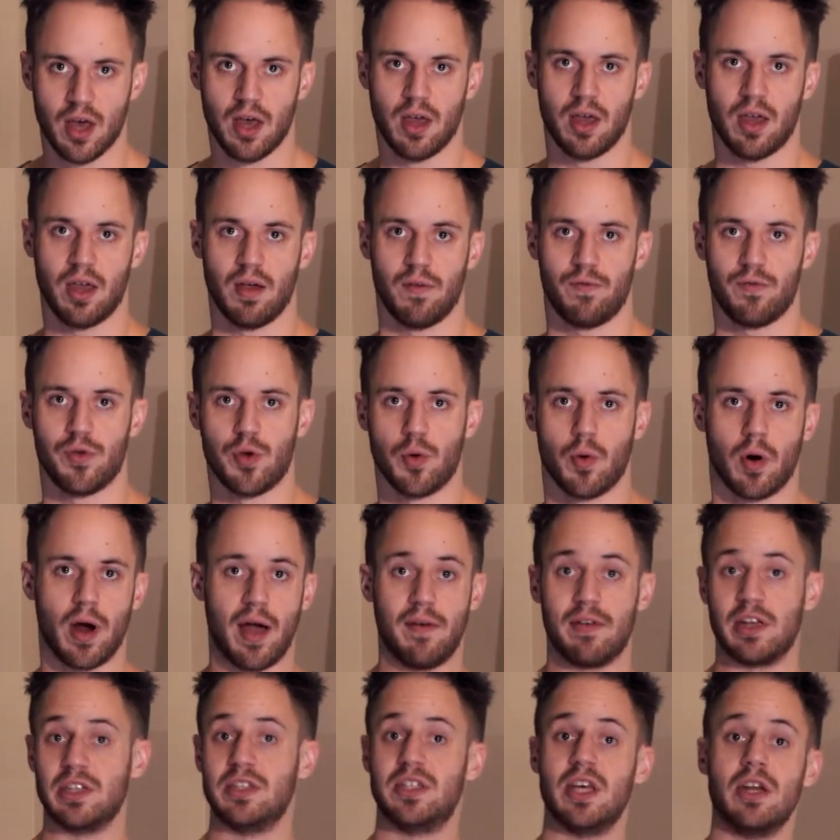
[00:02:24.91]
If you were
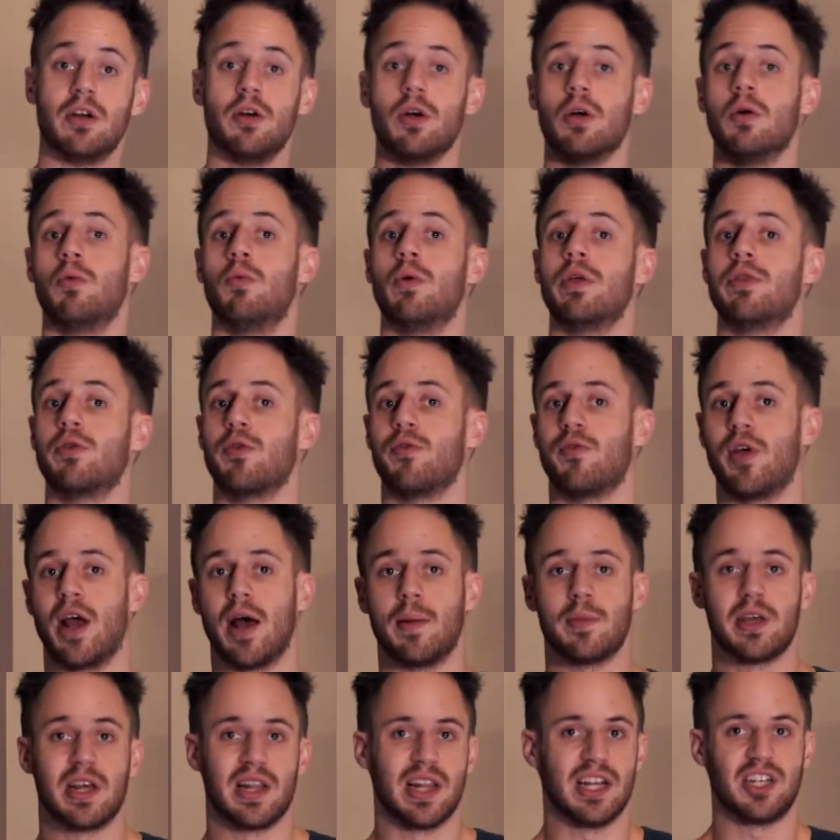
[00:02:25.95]
having dinner with your
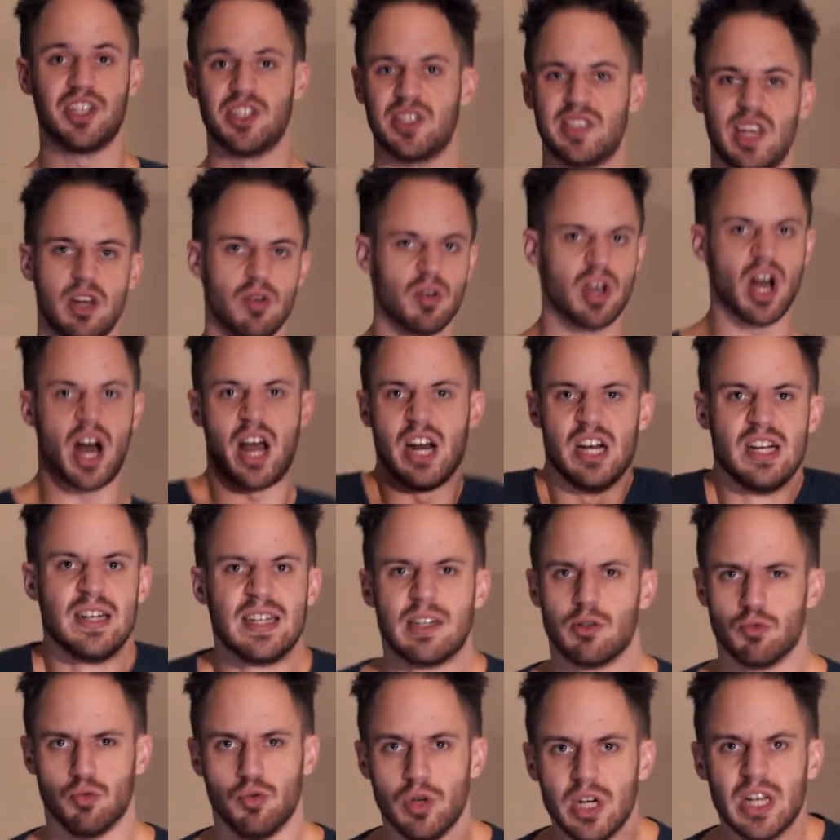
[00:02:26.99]
family and let's just say you got
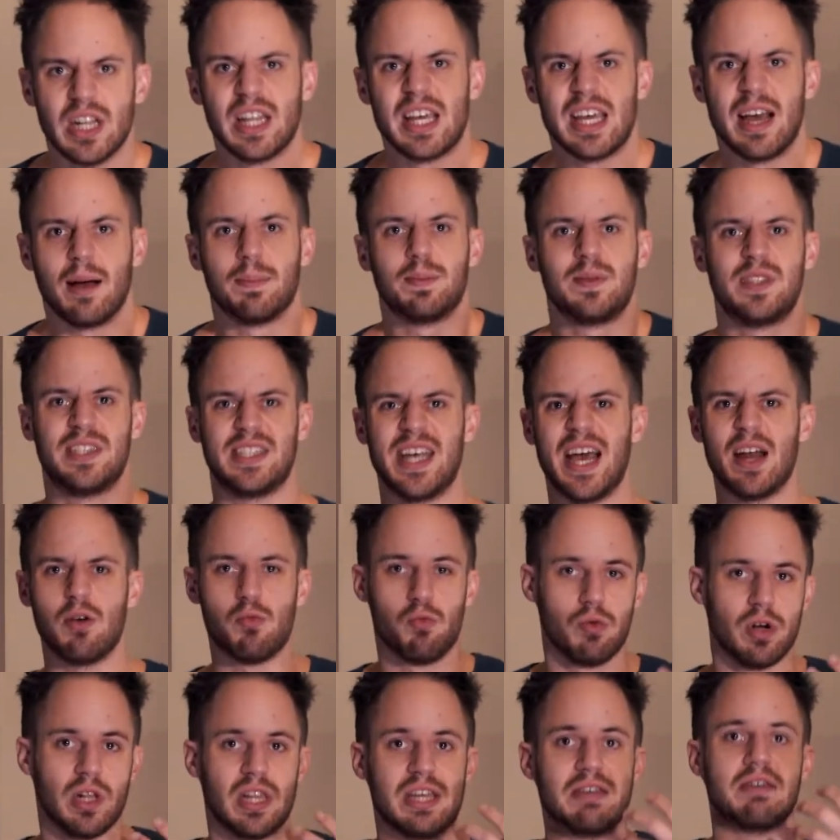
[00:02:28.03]
really upset,
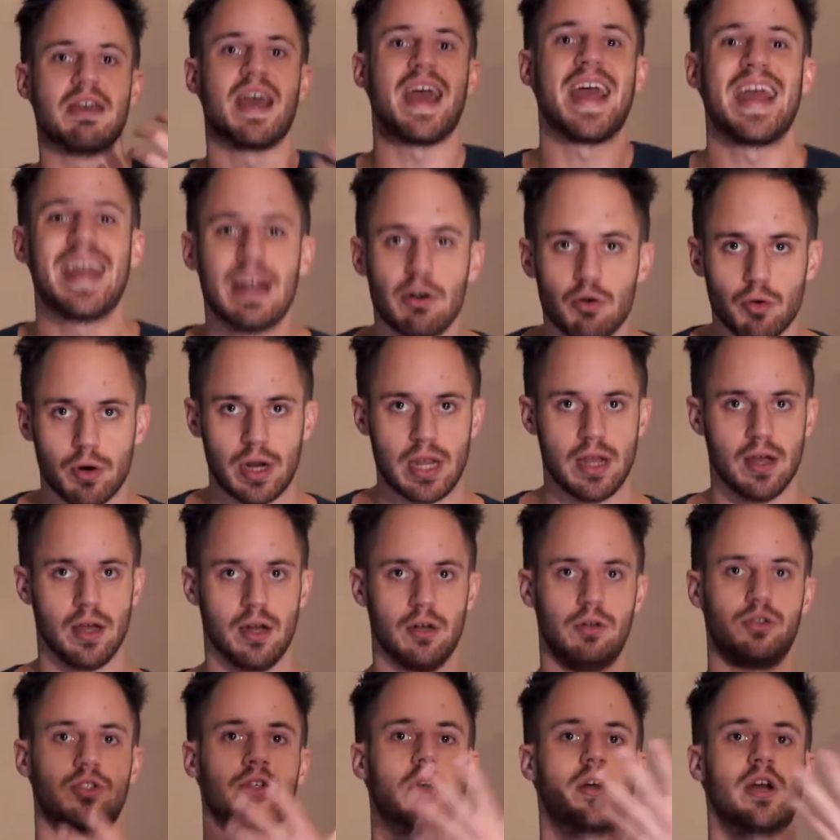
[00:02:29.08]
really angry, and you
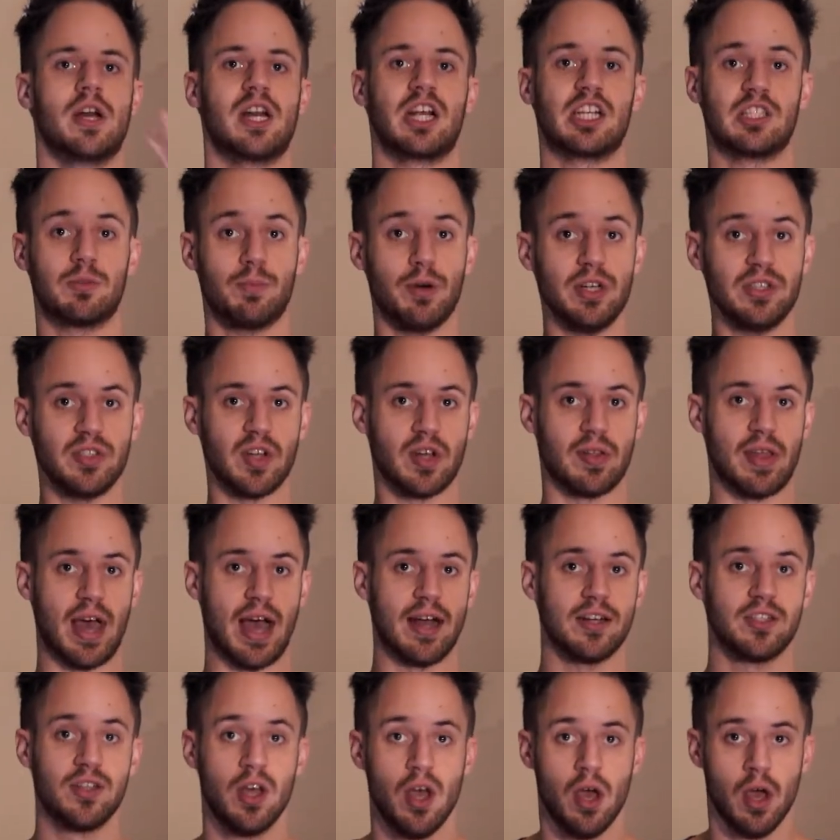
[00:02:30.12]
started expressing
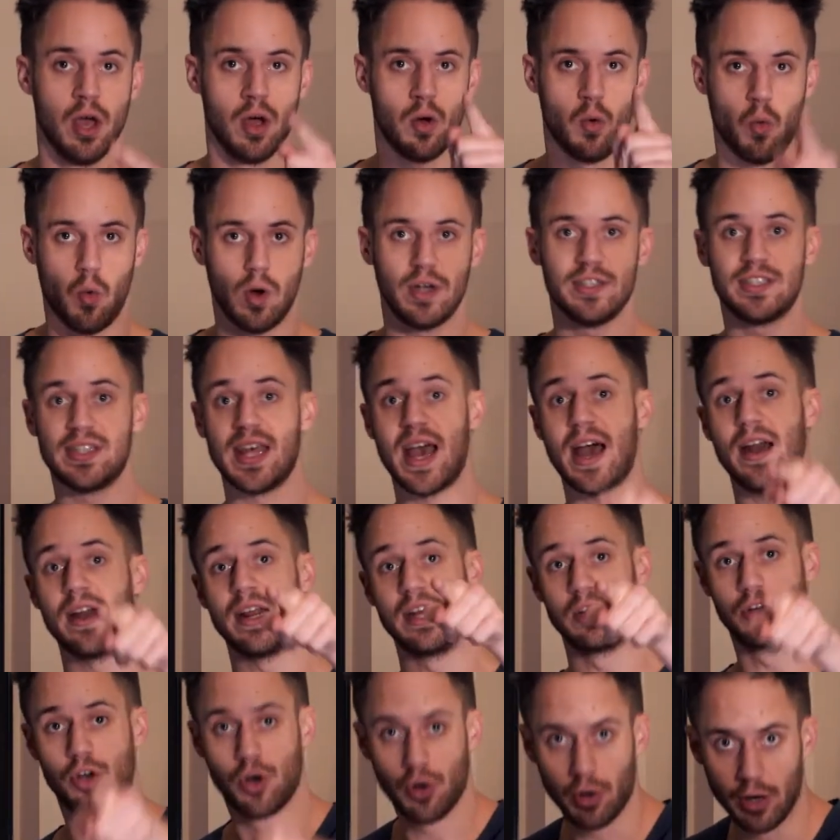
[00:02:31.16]
that, was that
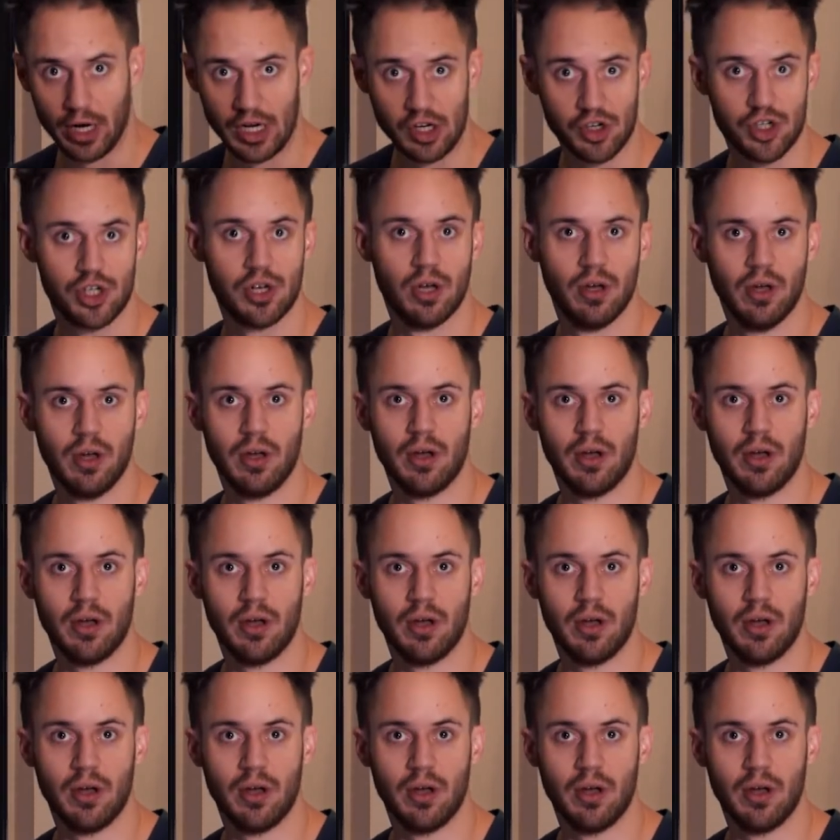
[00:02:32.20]
encouraged?